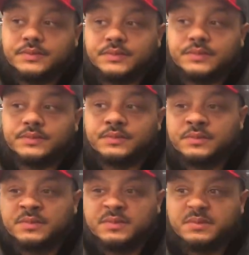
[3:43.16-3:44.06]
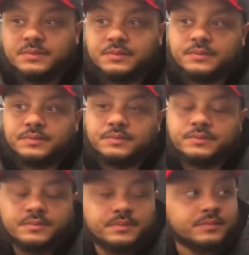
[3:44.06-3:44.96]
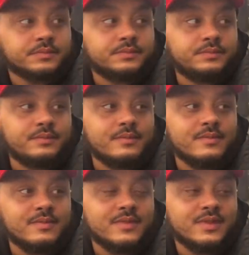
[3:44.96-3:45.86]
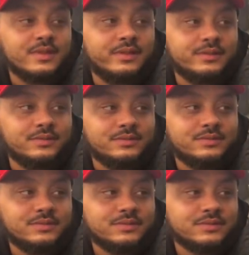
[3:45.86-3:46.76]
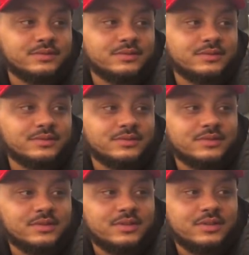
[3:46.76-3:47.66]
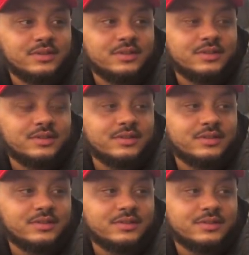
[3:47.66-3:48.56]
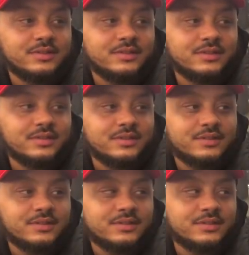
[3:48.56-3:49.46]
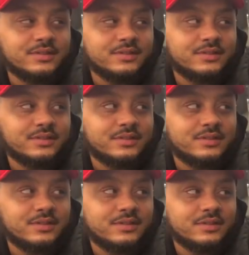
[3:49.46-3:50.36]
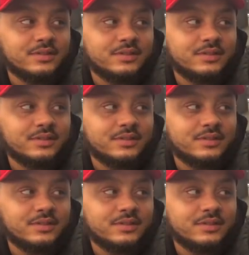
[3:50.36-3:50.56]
No words are spoken by the person on screen.